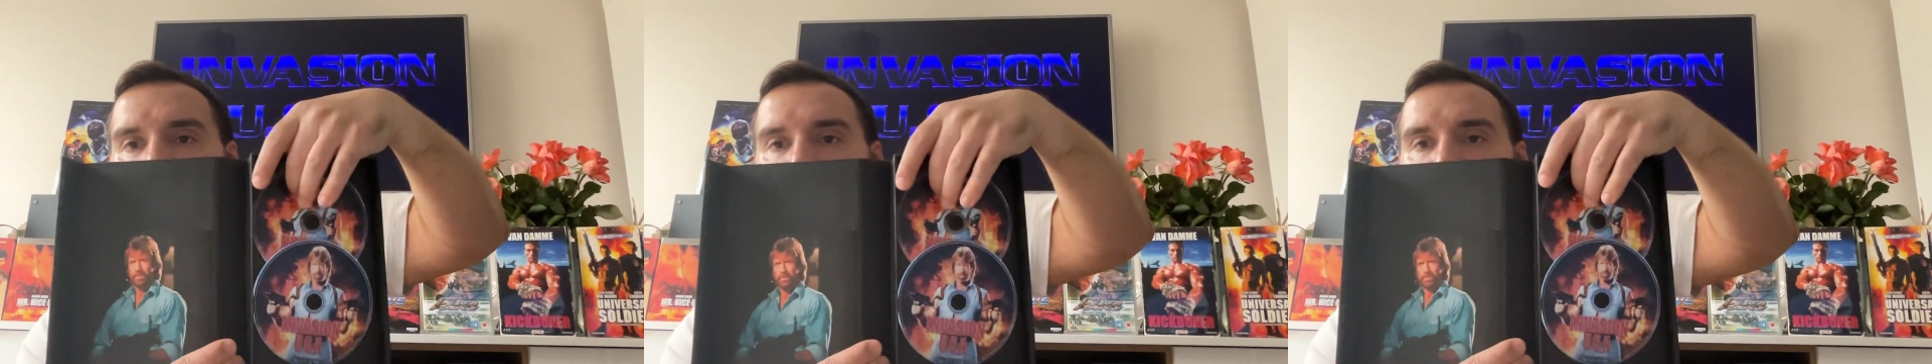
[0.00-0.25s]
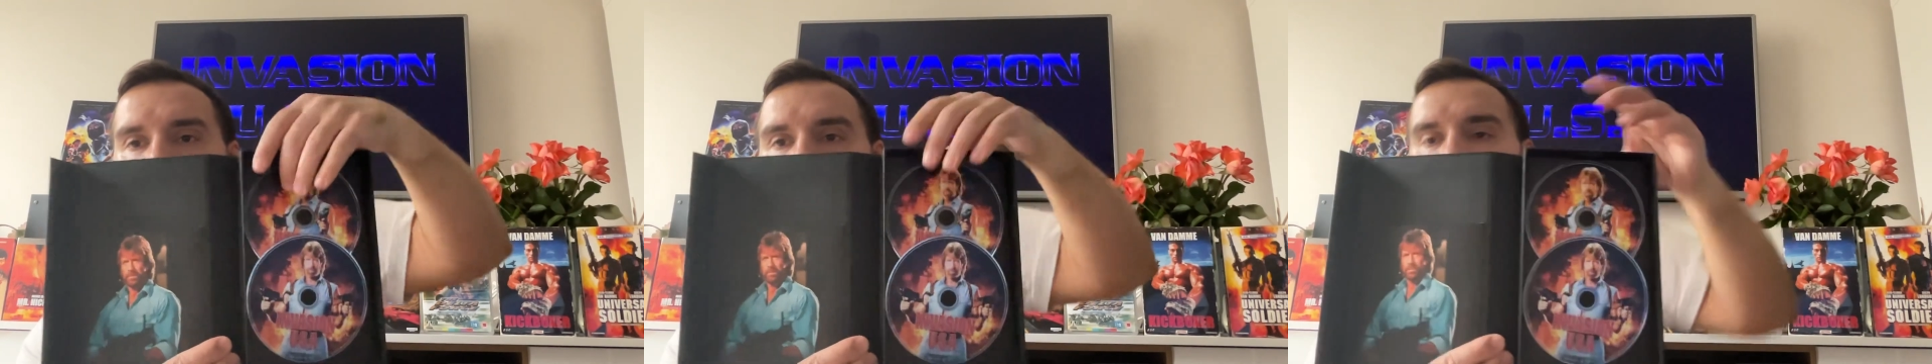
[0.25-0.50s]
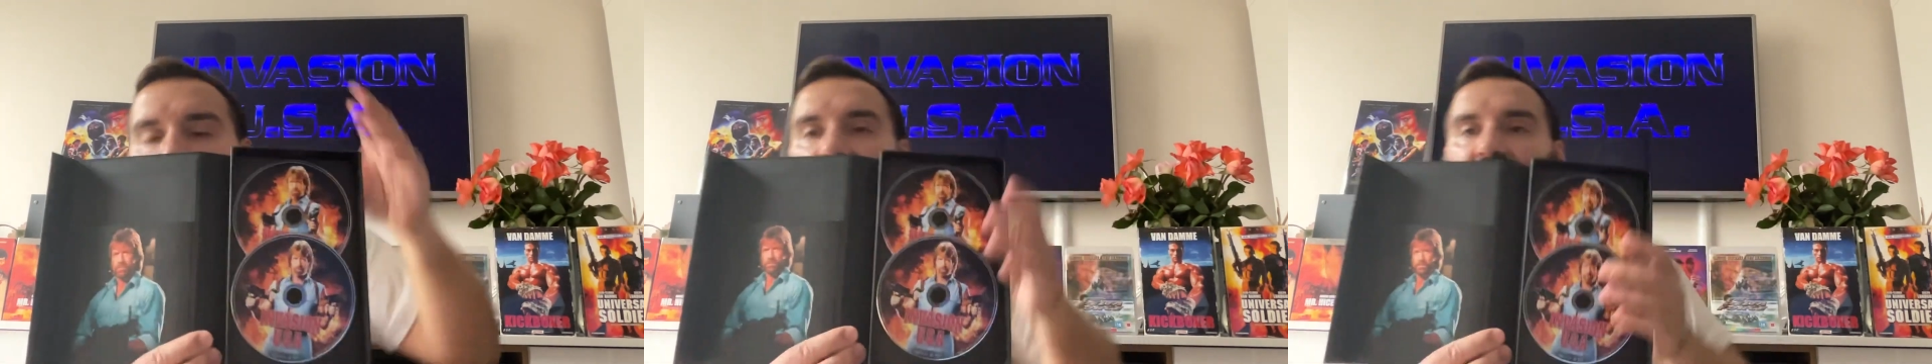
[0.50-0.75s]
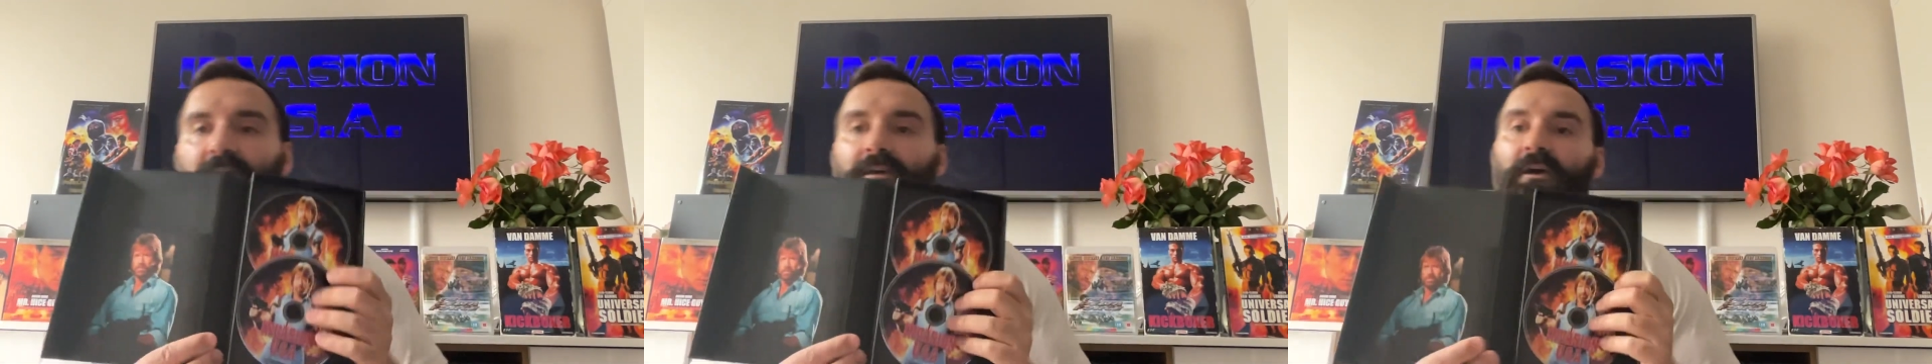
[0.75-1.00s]
and the
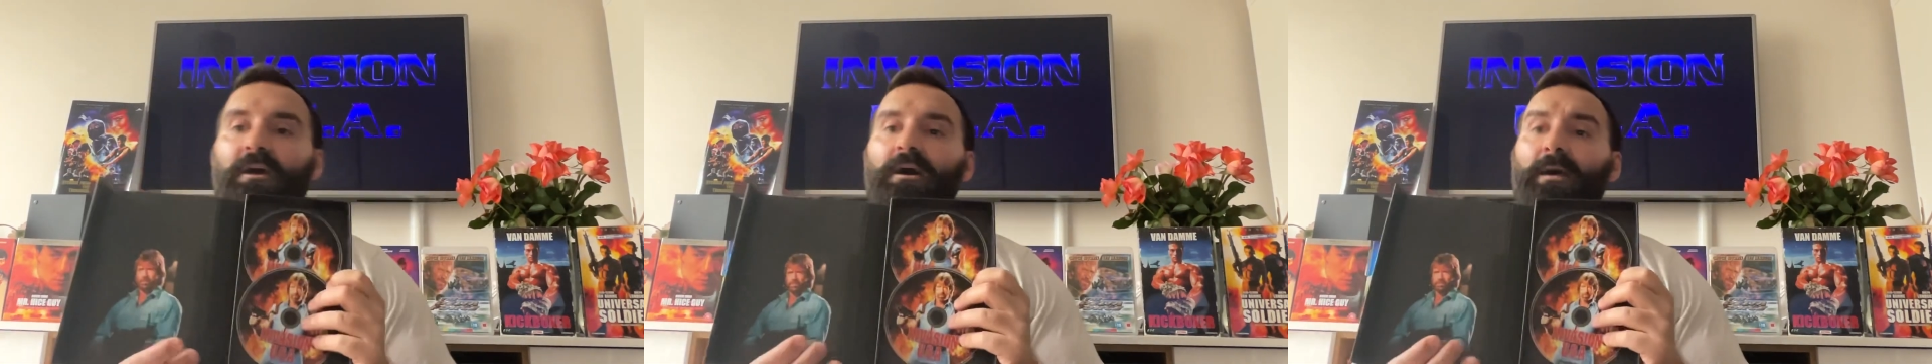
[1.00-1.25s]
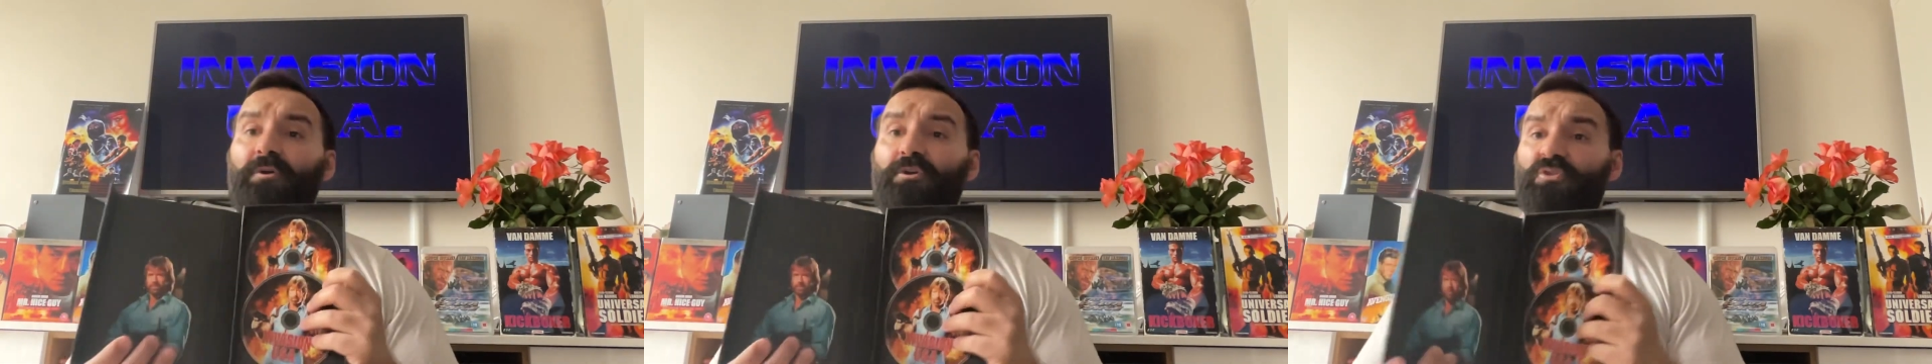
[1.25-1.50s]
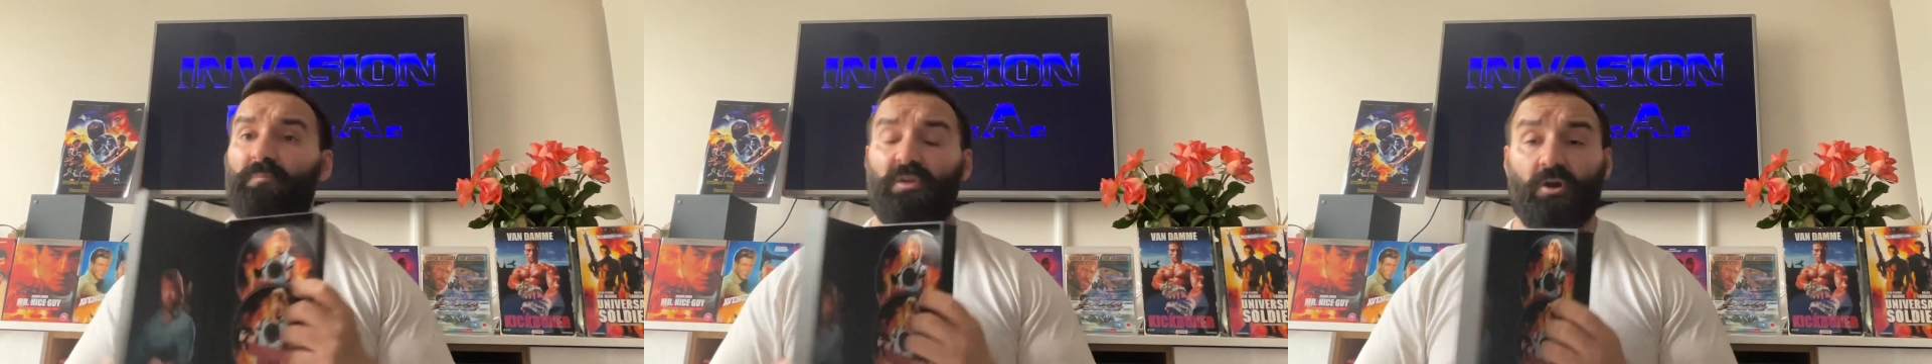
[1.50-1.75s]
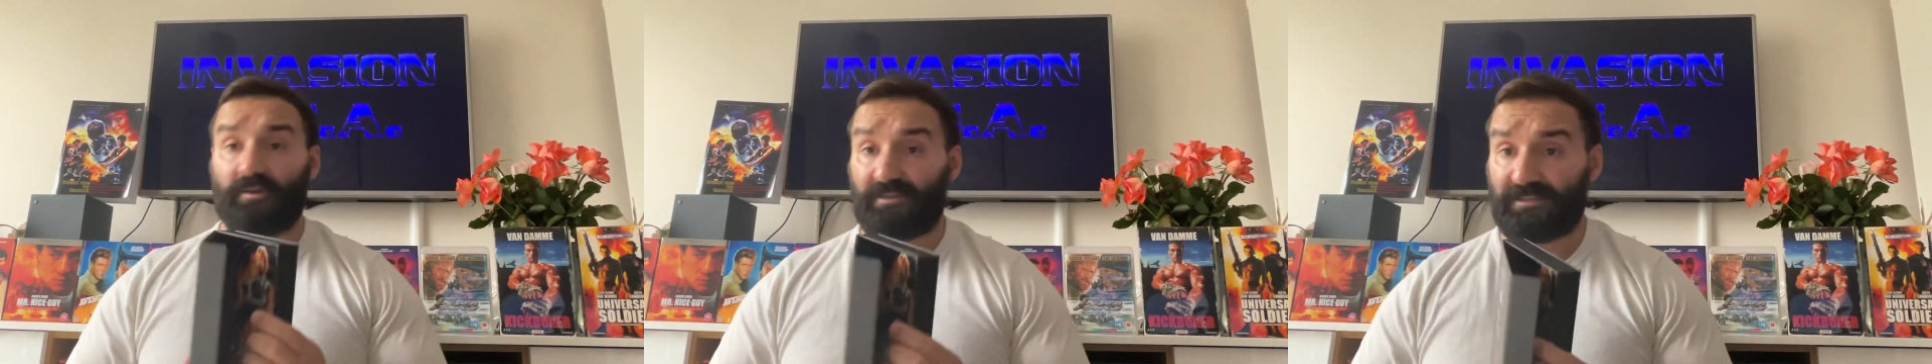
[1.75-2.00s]
DVD. I'm going to be
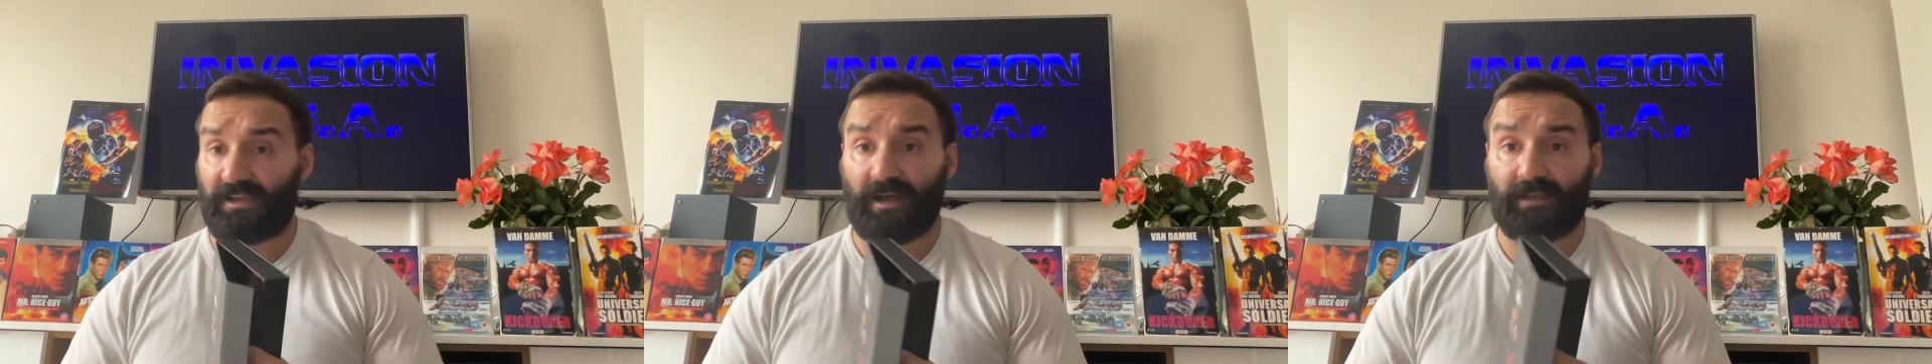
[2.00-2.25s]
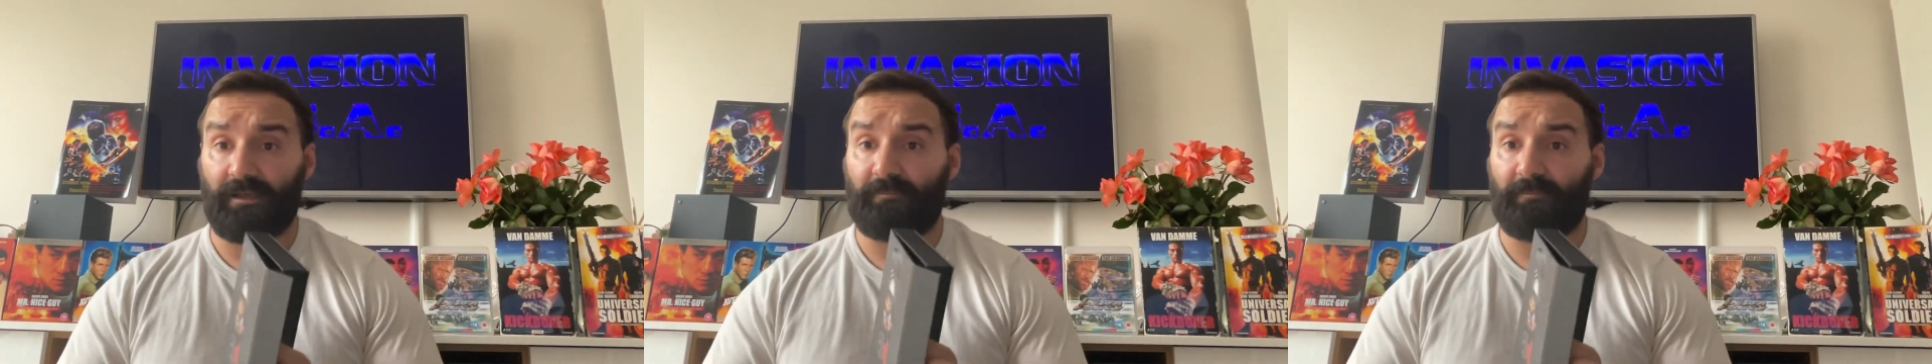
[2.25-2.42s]
honest, guy.